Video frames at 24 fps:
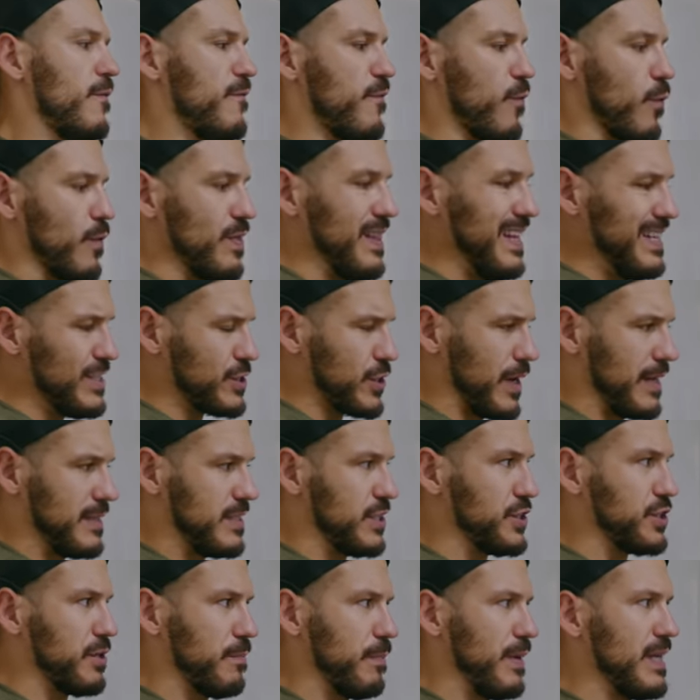For these
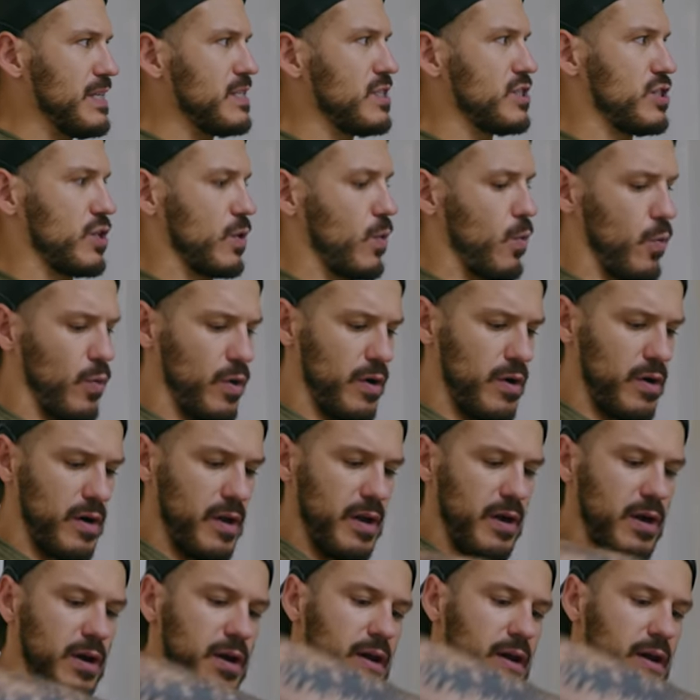transition pieces, the corner